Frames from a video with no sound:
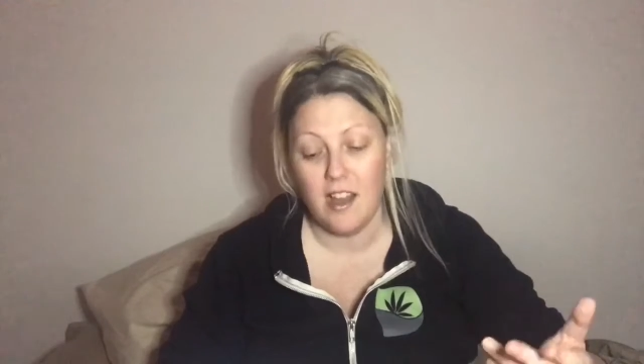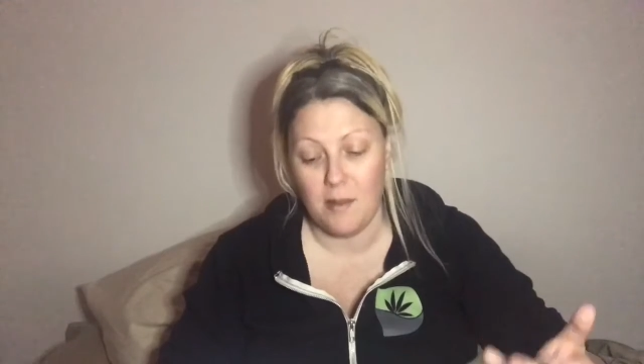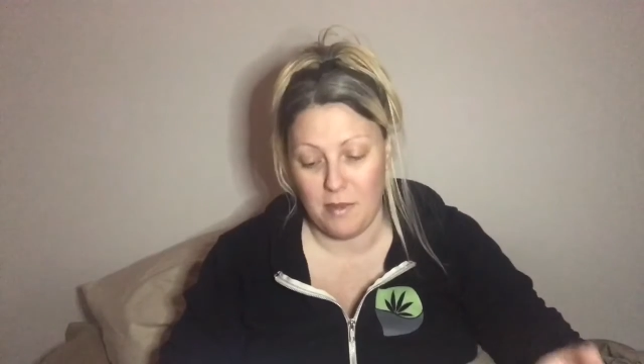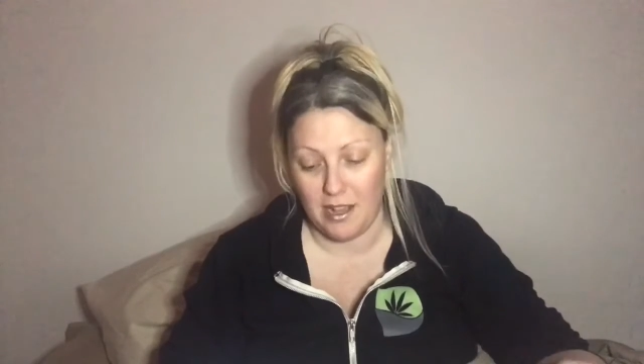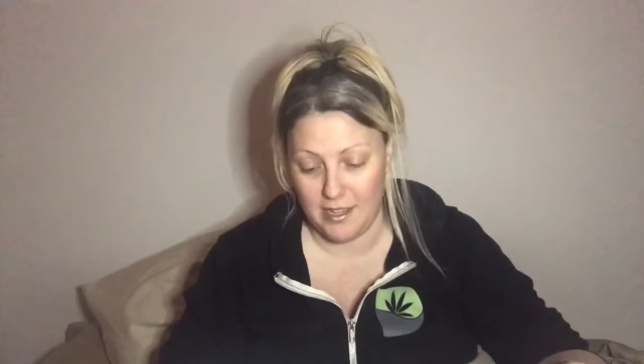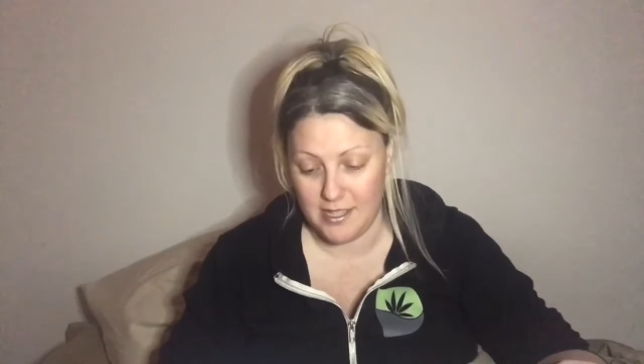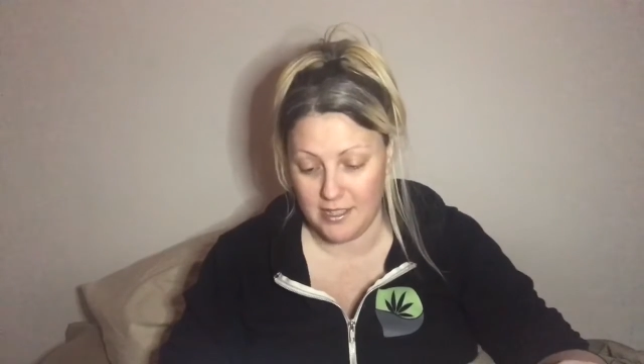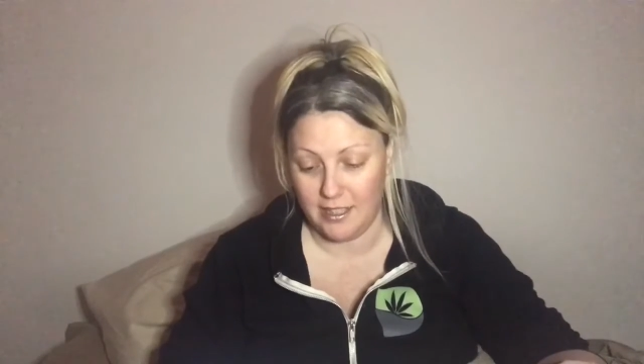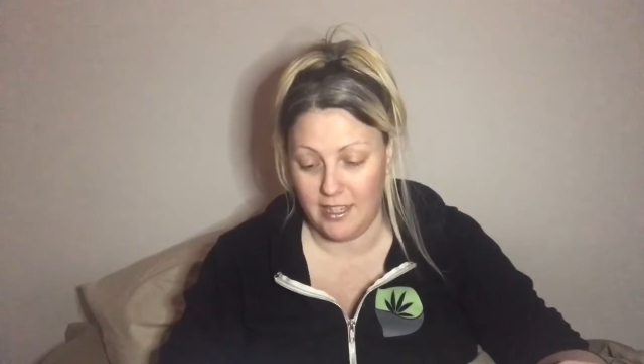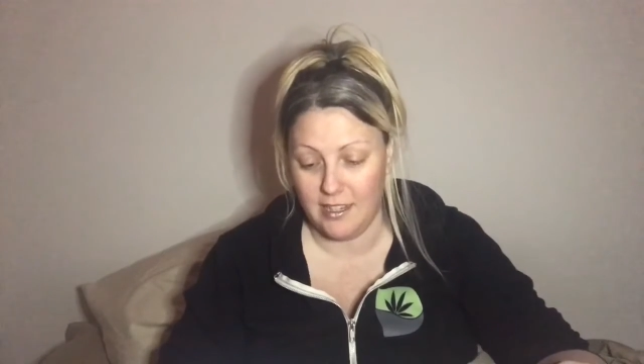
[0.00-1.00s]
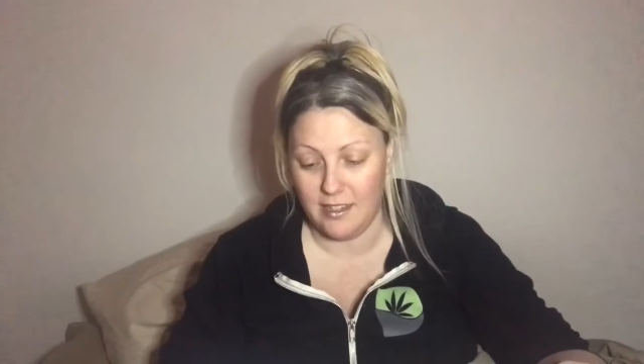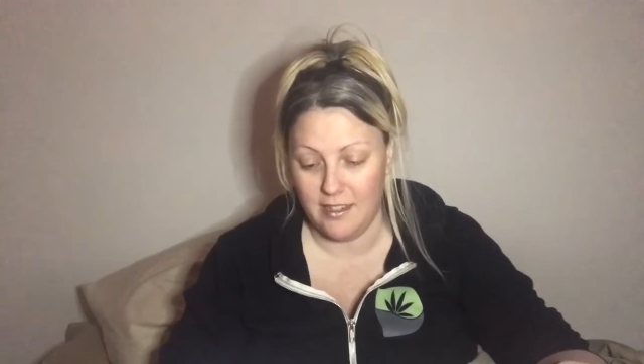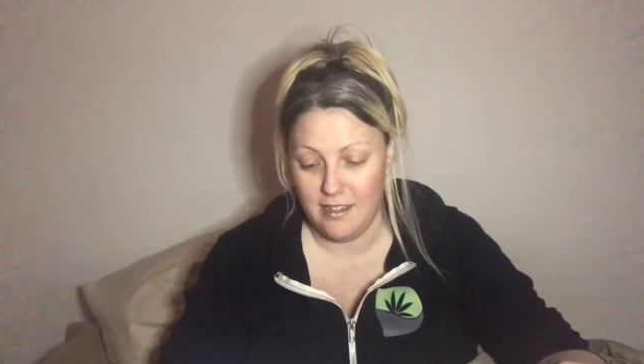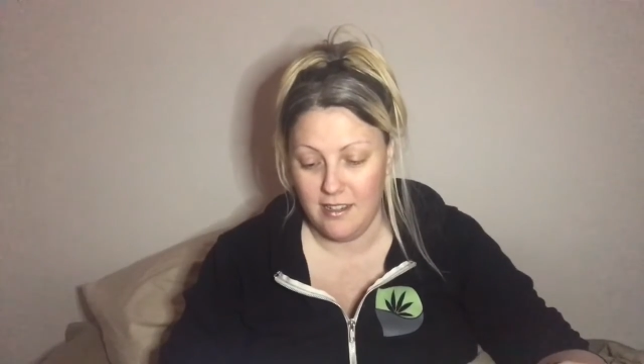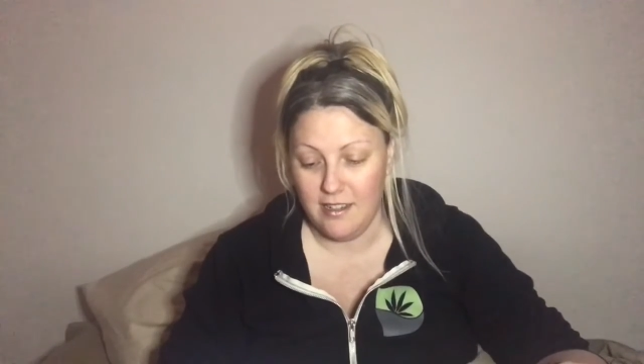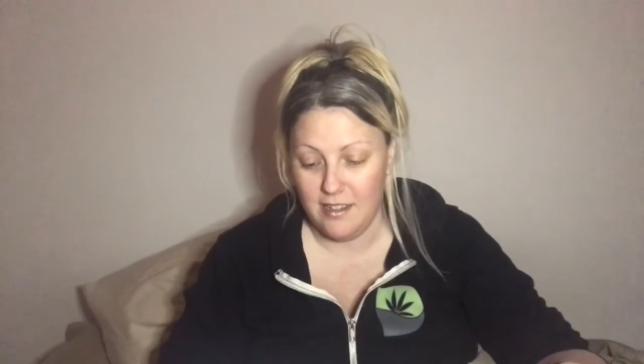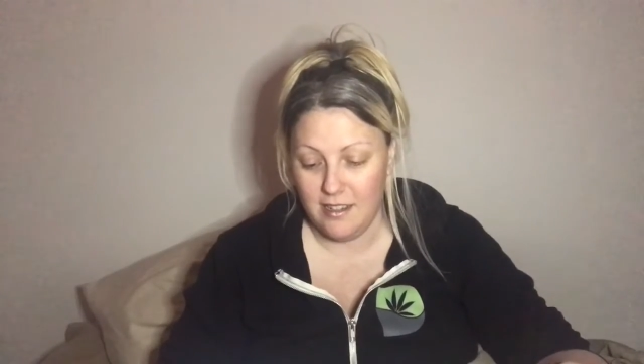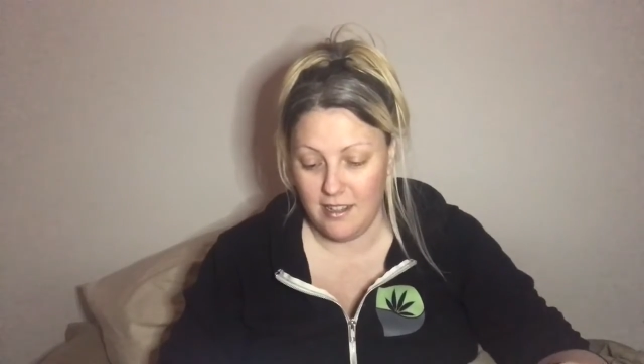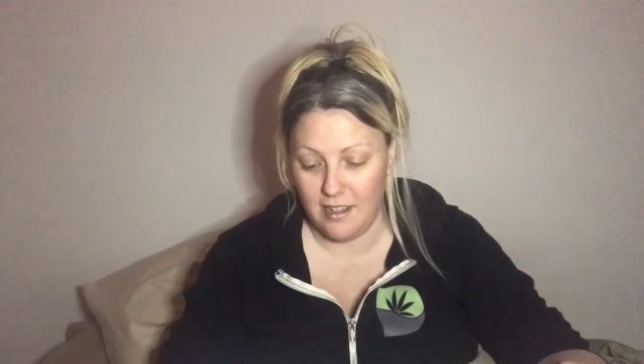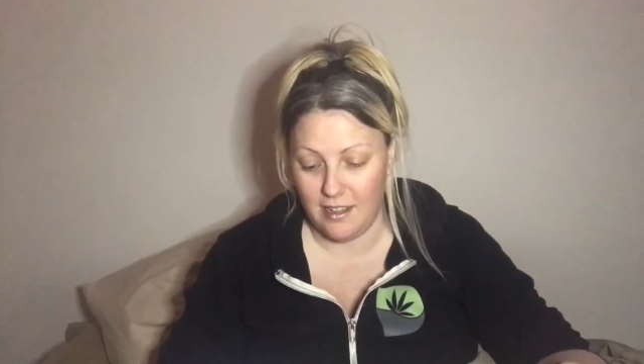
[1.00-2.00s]
I'm isolated,
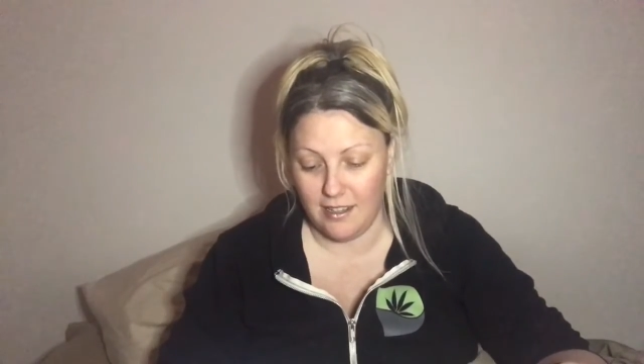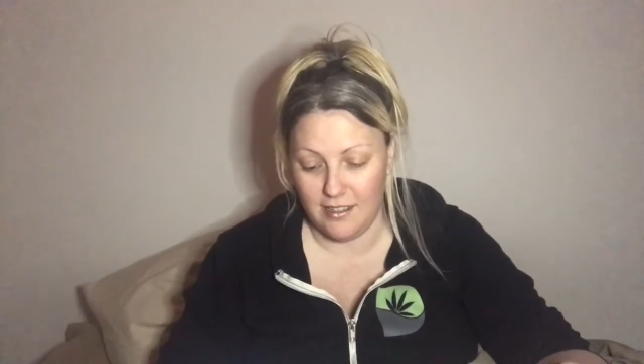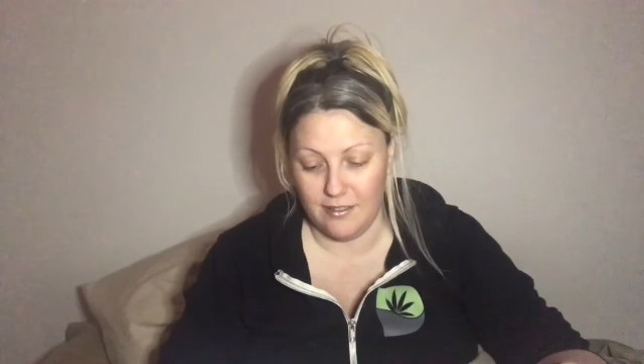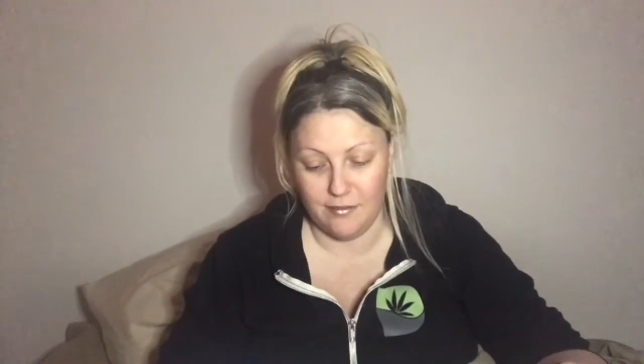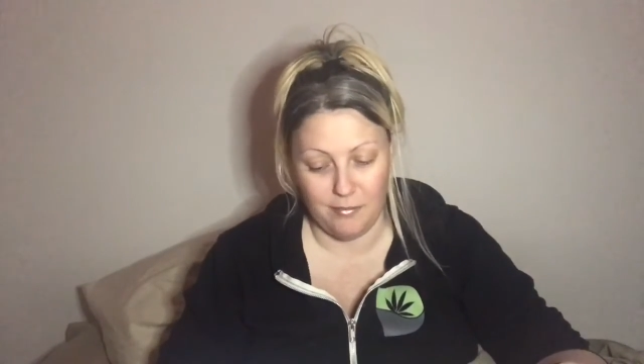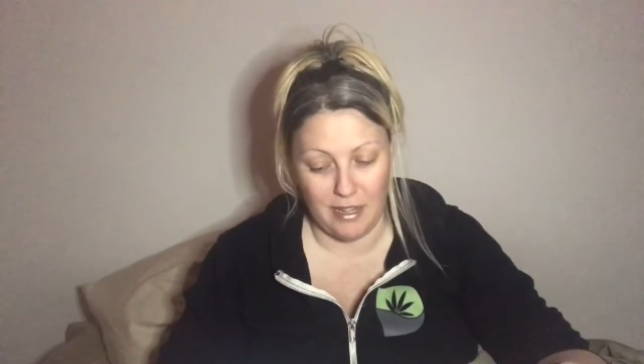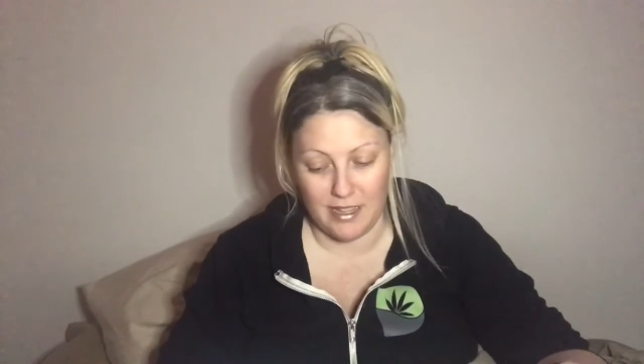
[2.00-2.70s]
my